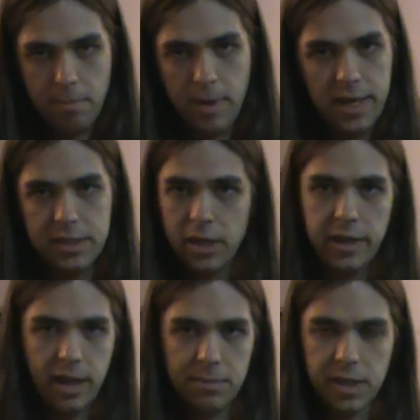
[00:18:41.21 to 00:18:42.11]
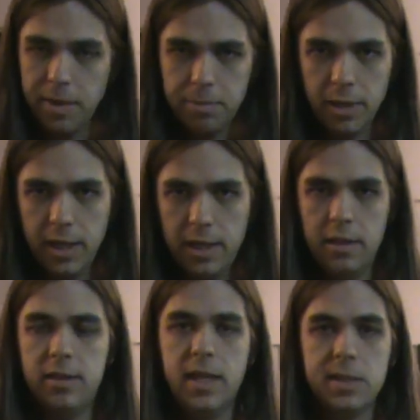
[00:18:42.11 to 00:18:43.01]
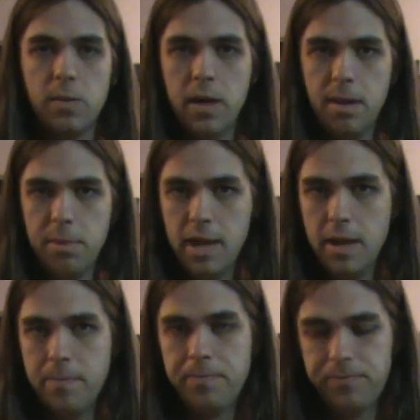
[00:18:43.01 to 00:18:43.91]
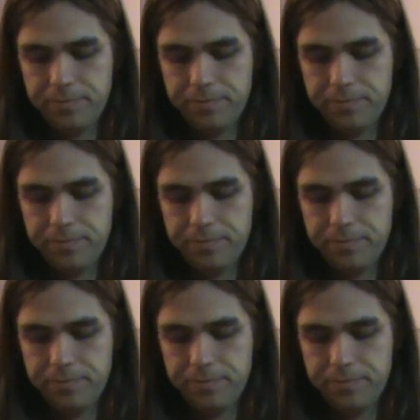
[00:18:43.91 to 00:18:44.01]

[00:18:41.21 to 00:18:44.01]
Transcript: My Atari games get played. That's why I buy them.